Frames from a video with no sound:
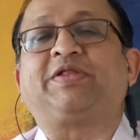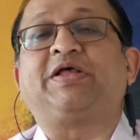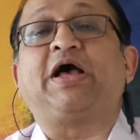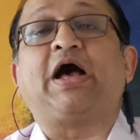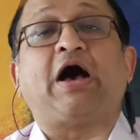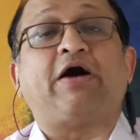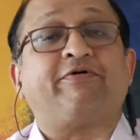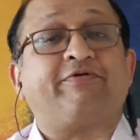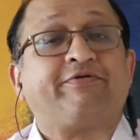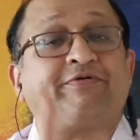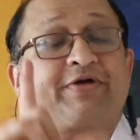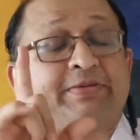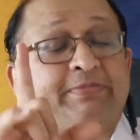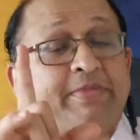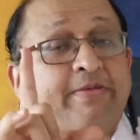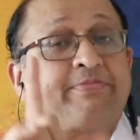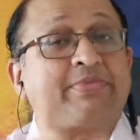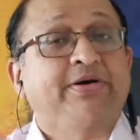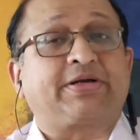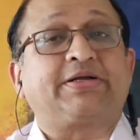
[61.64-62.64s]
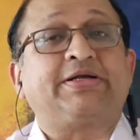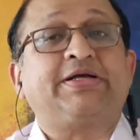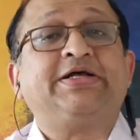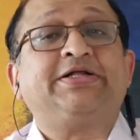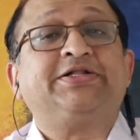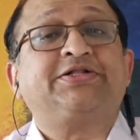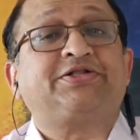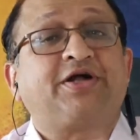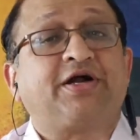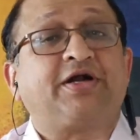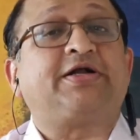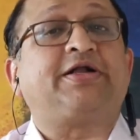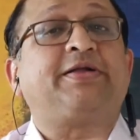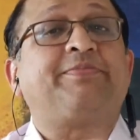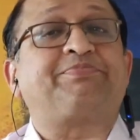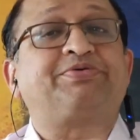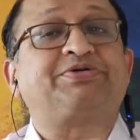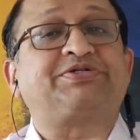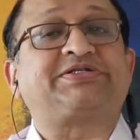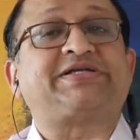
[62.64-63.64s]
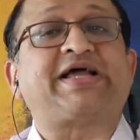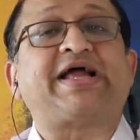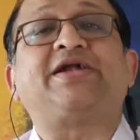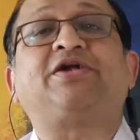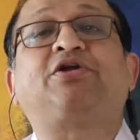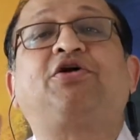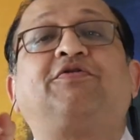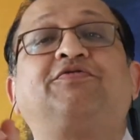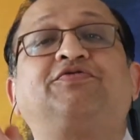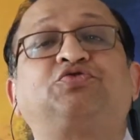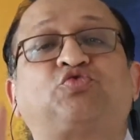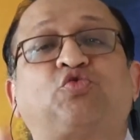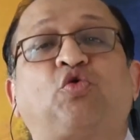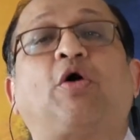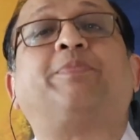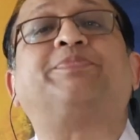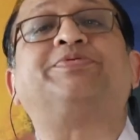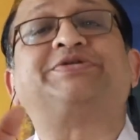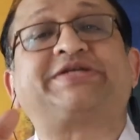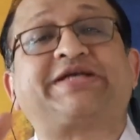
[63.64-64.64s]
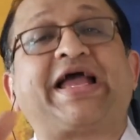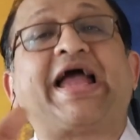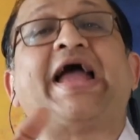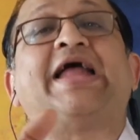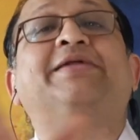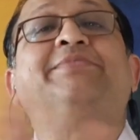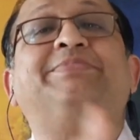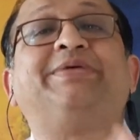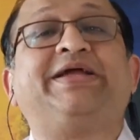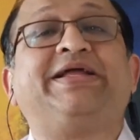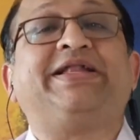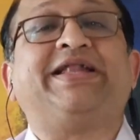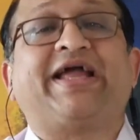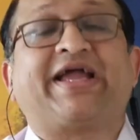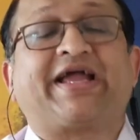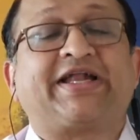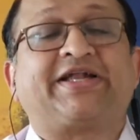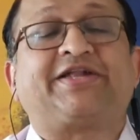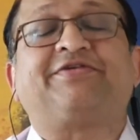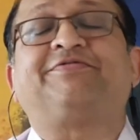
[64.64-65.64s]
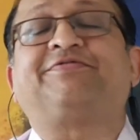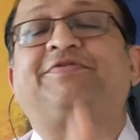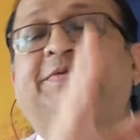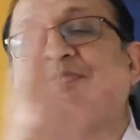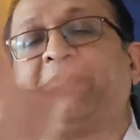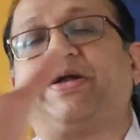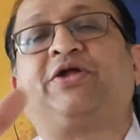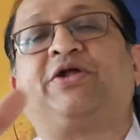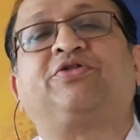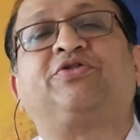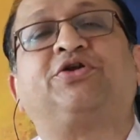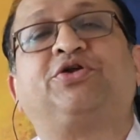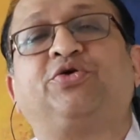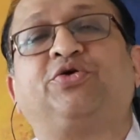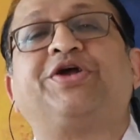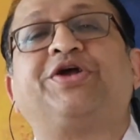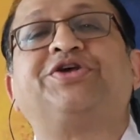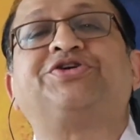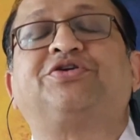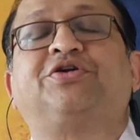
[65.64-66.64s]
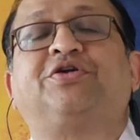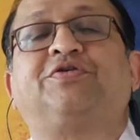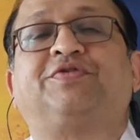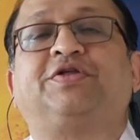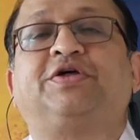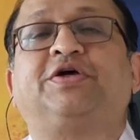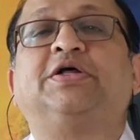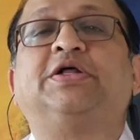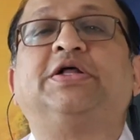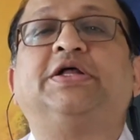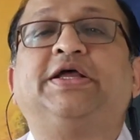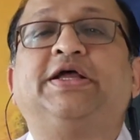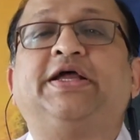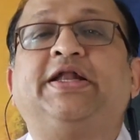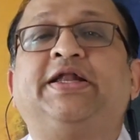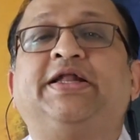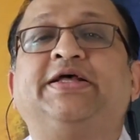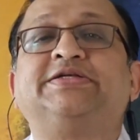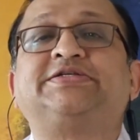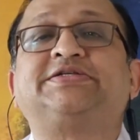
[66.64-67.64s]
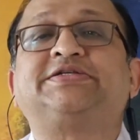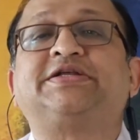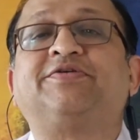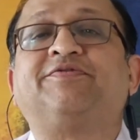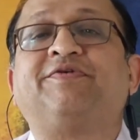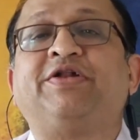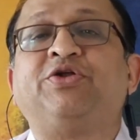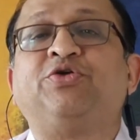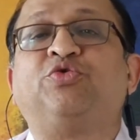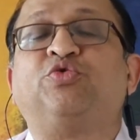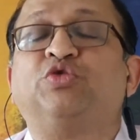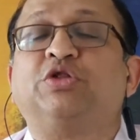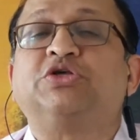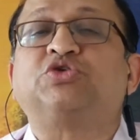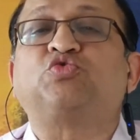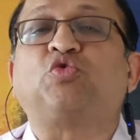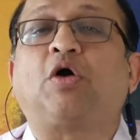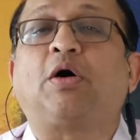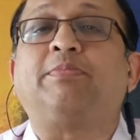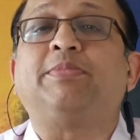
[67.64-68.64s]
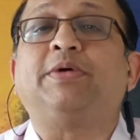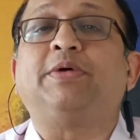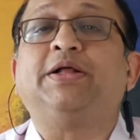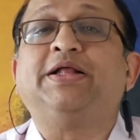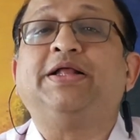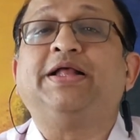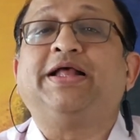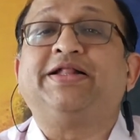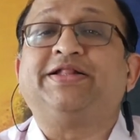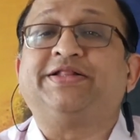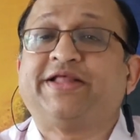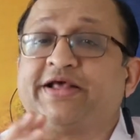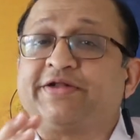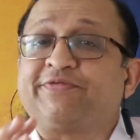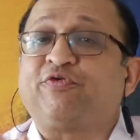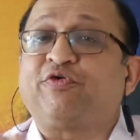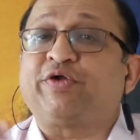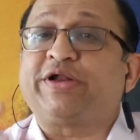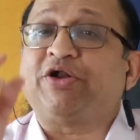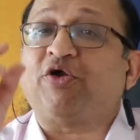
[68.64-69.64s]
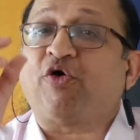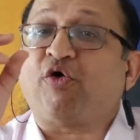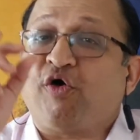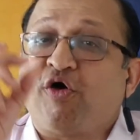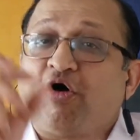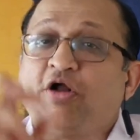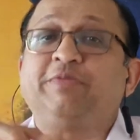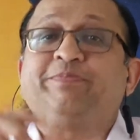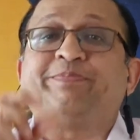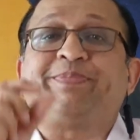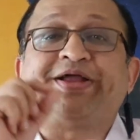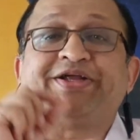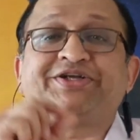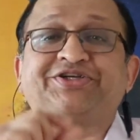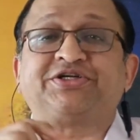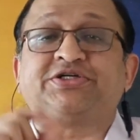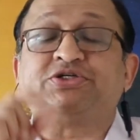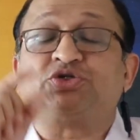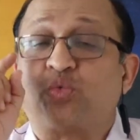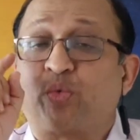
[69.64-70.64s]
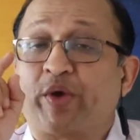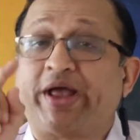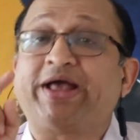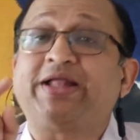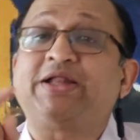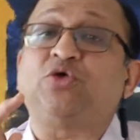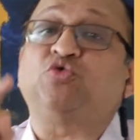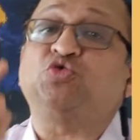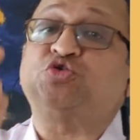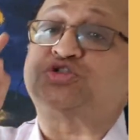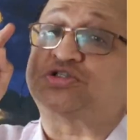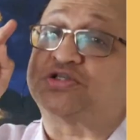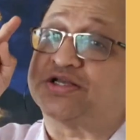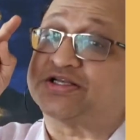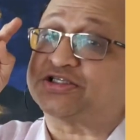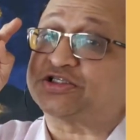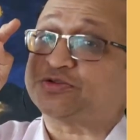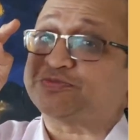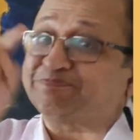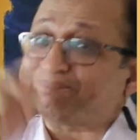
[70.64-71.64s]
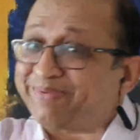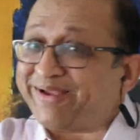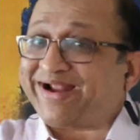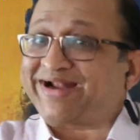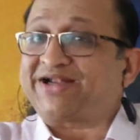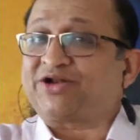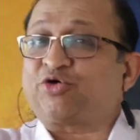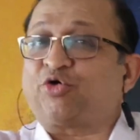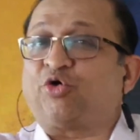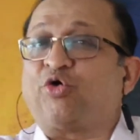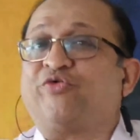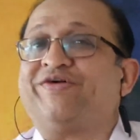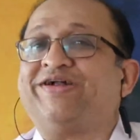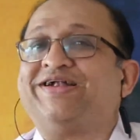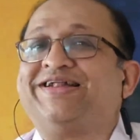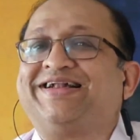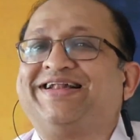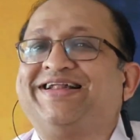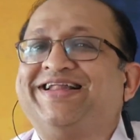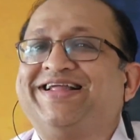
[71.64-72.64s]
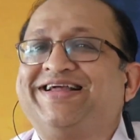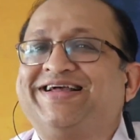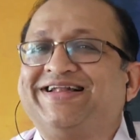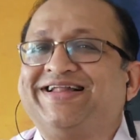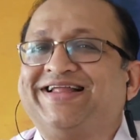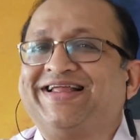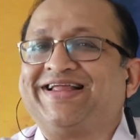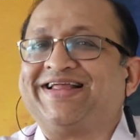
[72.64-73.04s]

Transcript: However, remember, 30% of swabs can be negative depending on the duration of the illness when you do the swab. Therefore, in all patients where you suspect COVID clinically